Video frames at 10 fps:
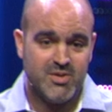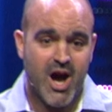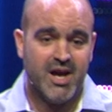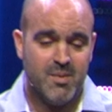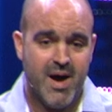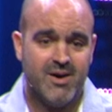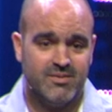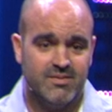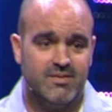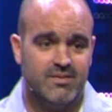talking about?
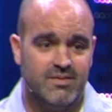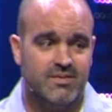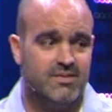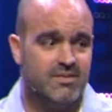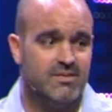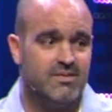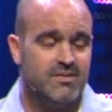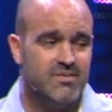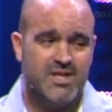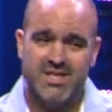
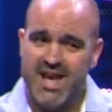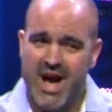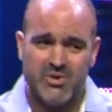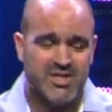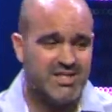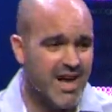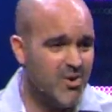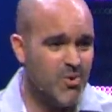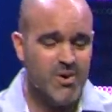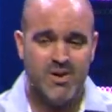Do you see how
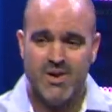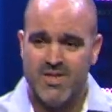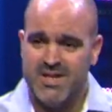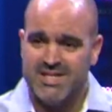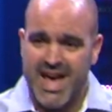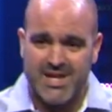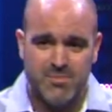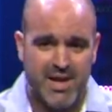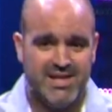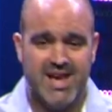subtle these
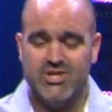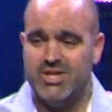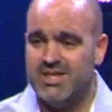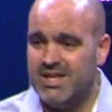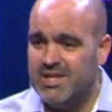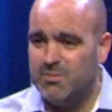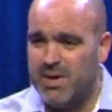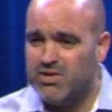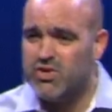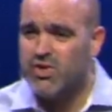expectations and these
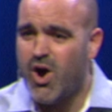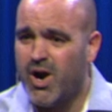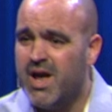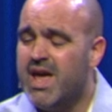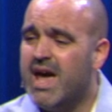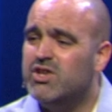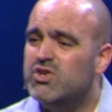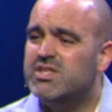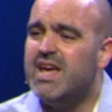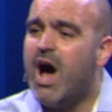pictures are? And do you
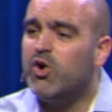see how